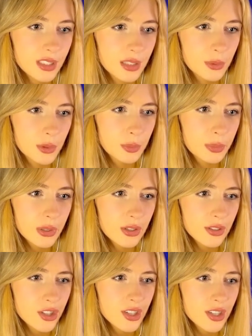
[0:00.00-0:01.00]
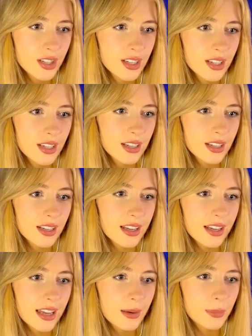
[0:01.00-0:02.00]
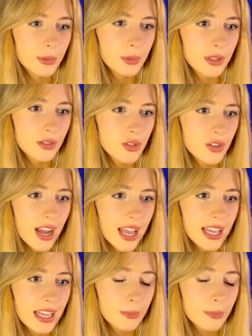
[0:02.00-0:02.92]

We'll push, and we will try